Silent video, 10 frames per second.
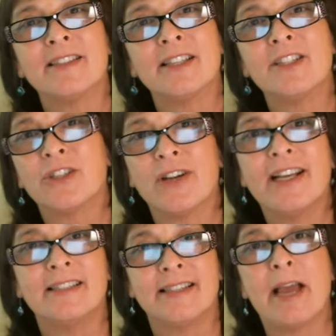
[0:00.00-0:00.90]
it's such a
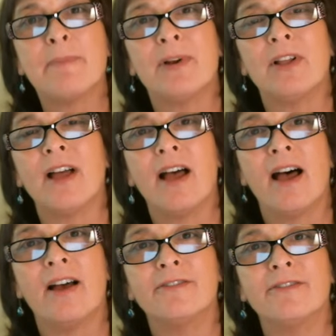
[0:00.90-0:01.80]
great example
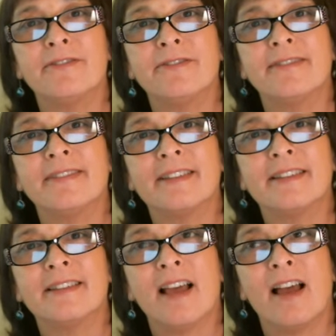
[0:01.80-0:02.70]

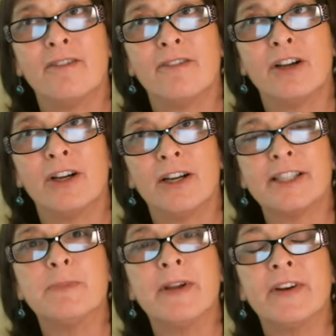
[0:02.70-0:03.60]
of her
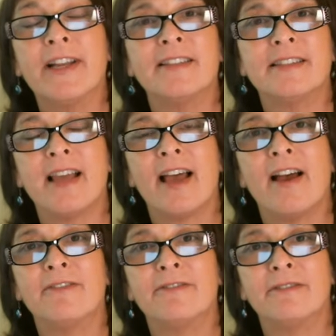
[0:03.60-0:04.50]
experience
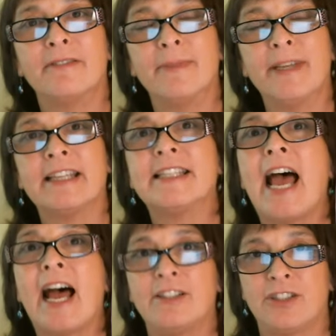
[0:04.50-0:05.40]
of being
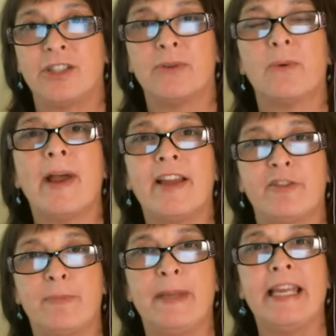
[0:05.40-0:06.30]
attached to a way
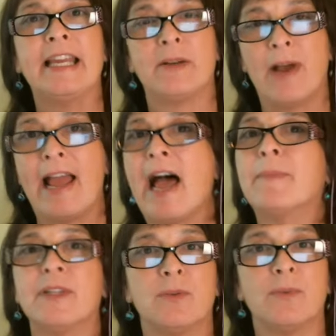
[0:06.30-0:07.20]
of being and what
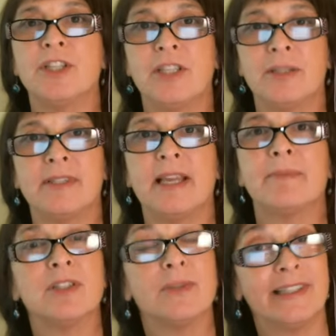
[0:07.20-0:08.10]
happened when she was
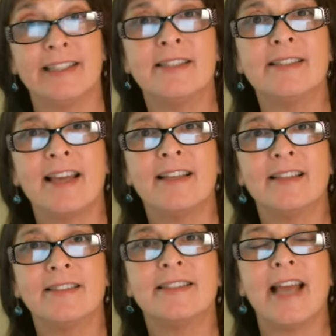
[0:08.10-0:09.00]
able to release that
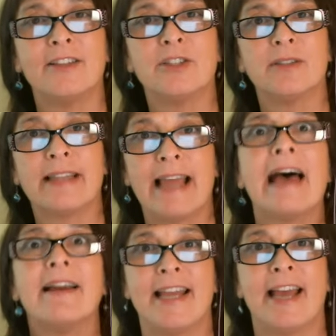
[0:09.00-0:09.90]

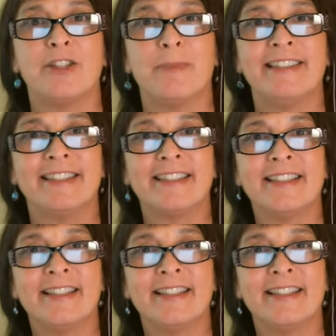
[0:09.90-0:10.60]
attachment.